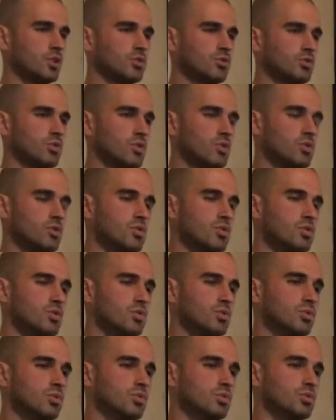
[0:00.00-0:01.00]

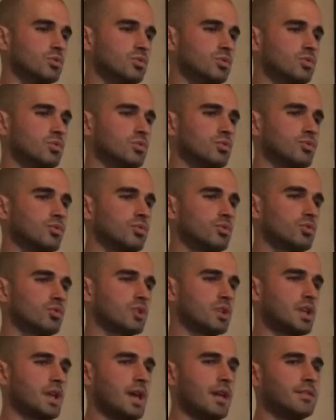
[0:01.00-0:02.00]
So
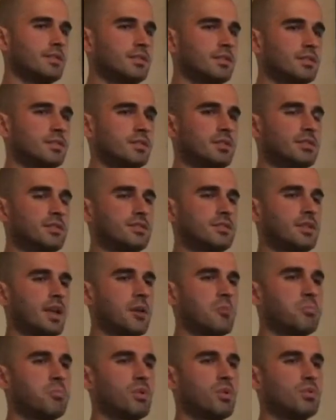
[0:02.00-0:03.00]
Suzuki had this
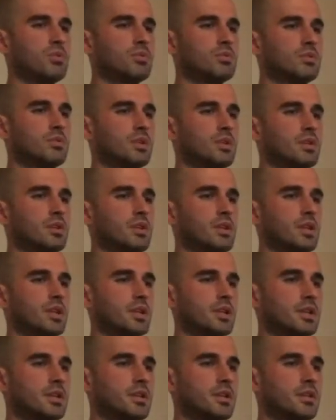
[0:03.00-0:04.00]
temple
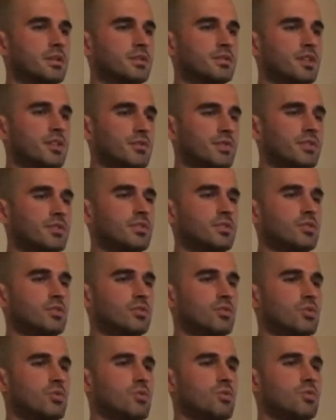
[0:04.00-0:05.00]
in San
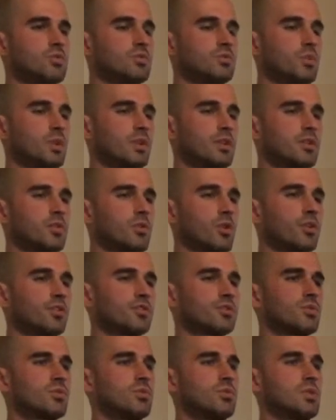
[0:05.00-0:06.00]
Francisco when he
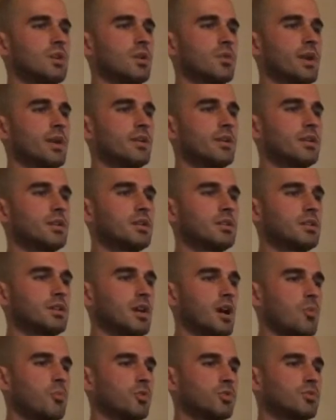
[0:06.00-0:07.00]
was already
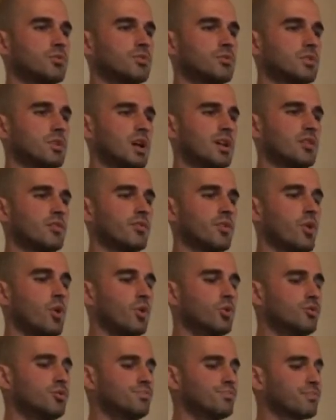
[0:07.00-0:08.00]
almost kind of
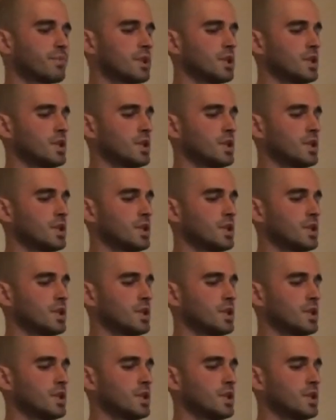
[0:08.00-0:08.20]
old,